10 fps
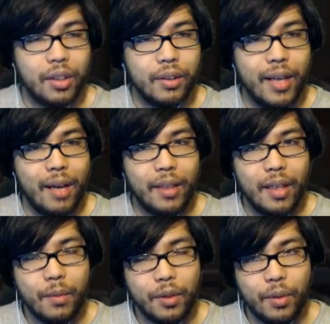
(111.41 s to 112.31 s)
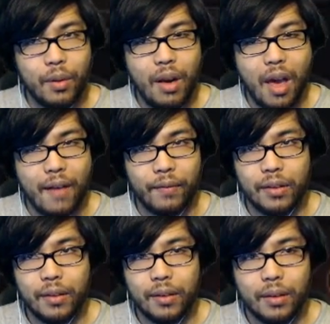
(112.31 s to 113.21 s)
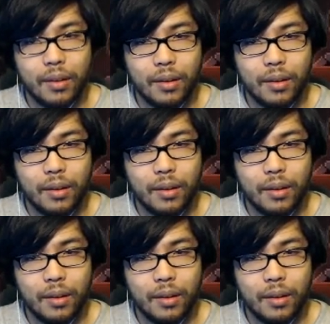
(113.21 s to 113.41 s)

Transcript: down there and to the left.